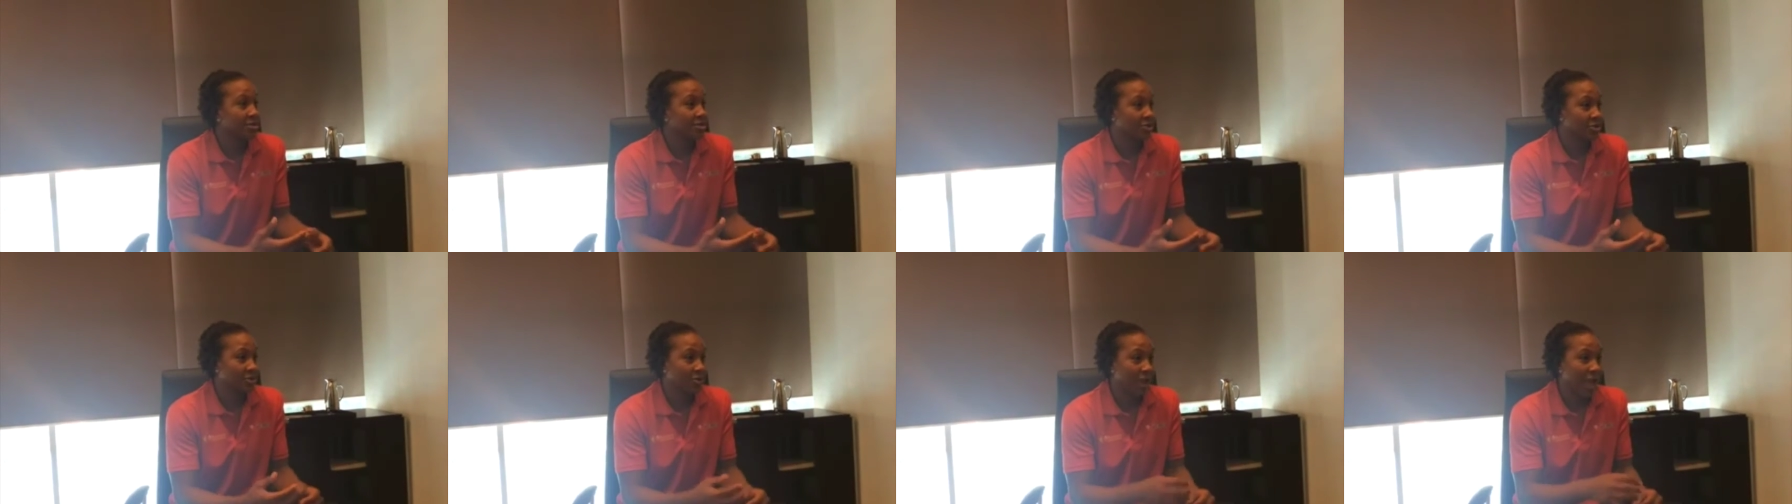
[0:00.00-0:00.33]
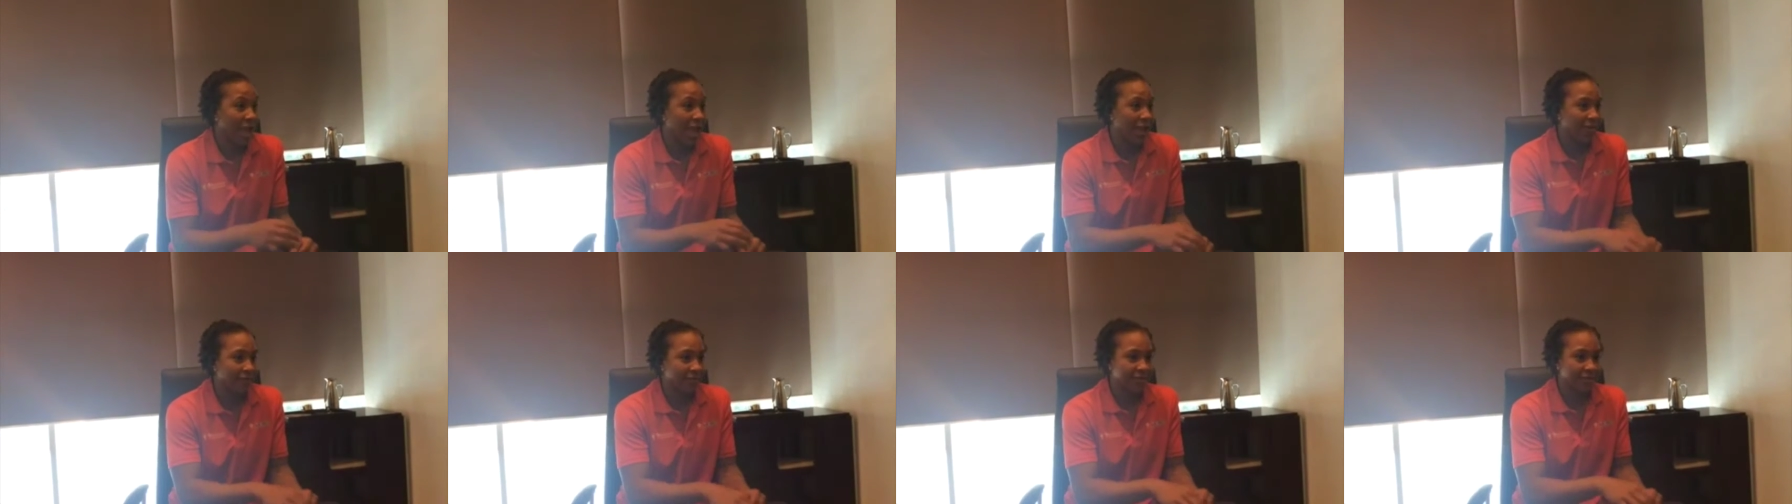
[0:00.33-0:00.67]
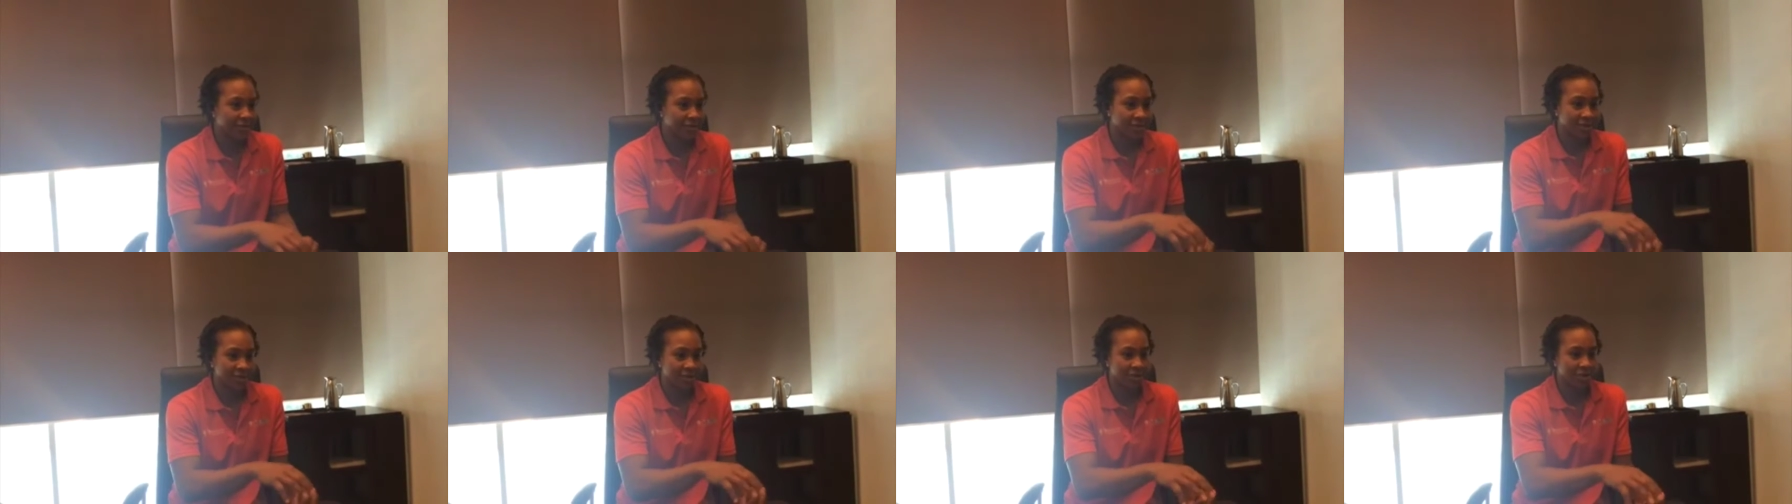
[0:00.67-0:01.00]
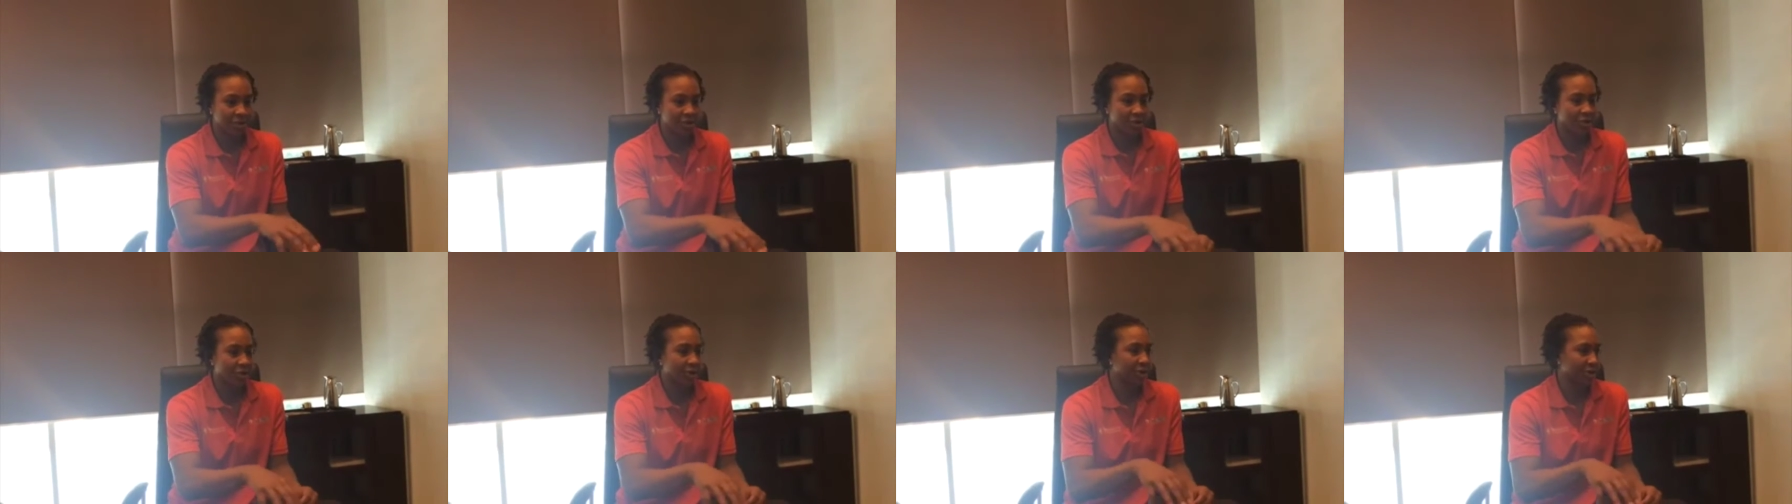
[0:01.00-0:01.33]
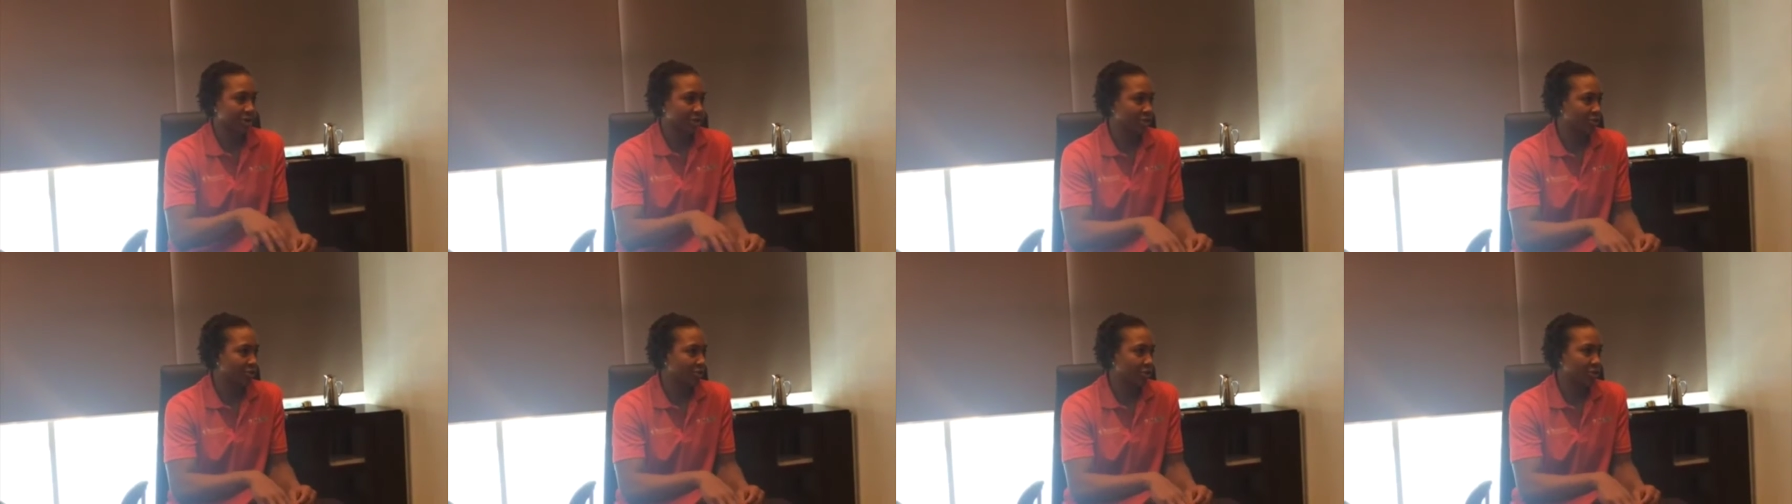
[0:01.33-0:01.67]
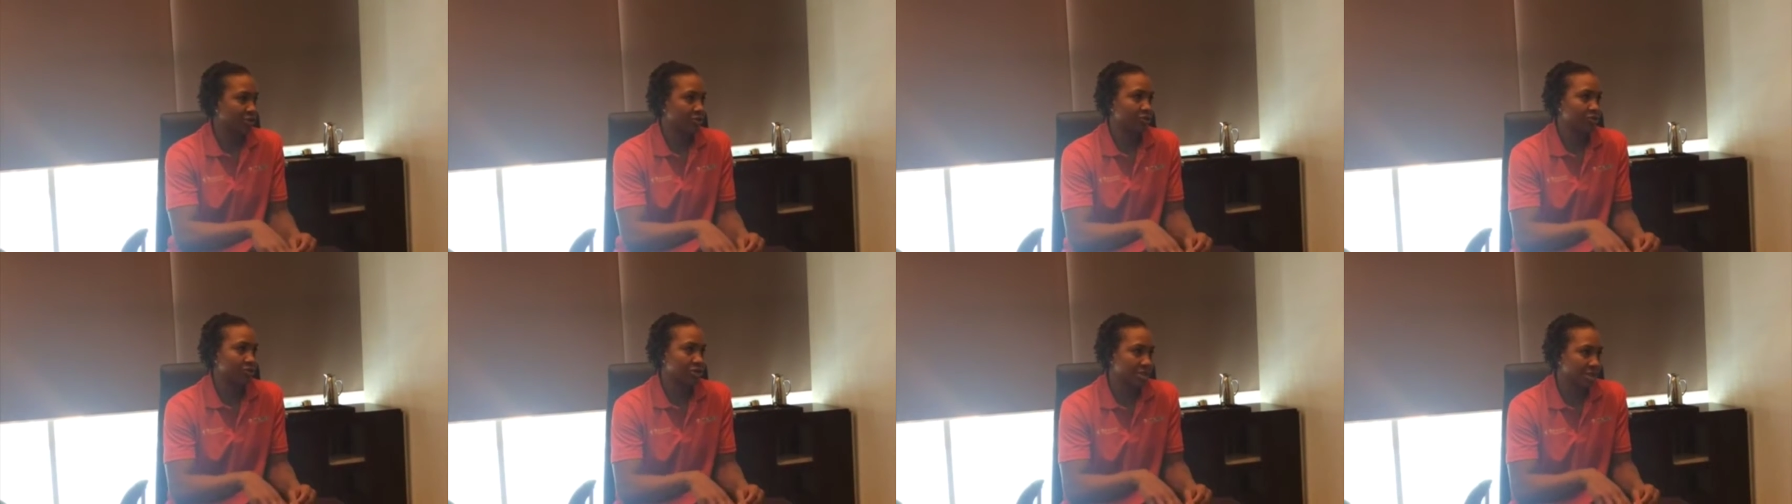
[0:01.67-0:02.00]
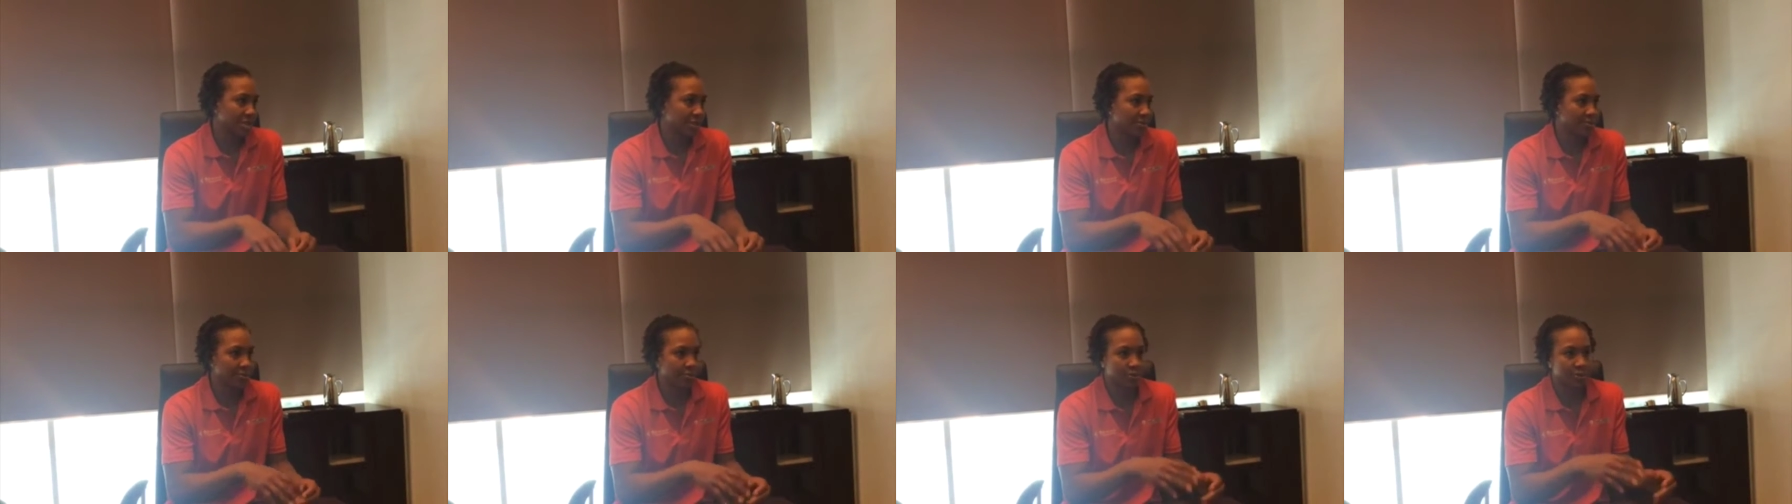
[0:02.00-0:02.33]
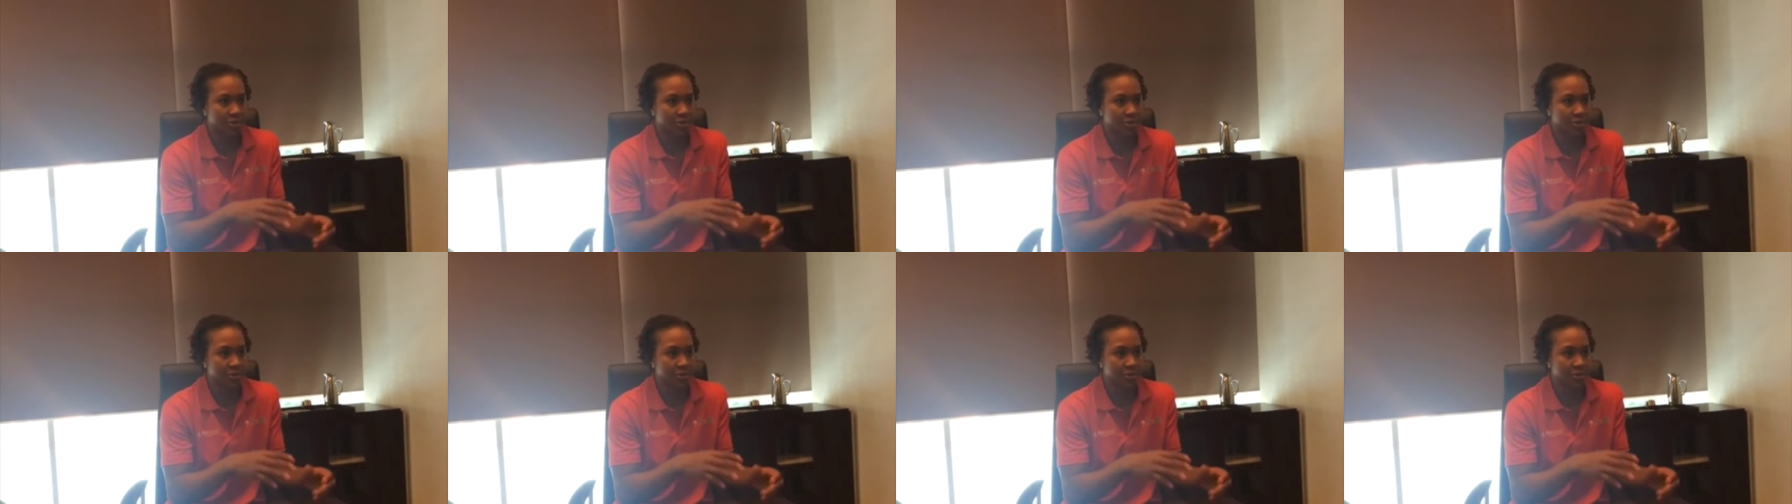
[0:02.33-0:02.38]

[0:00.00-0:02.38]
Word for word: So having you know a leader on their team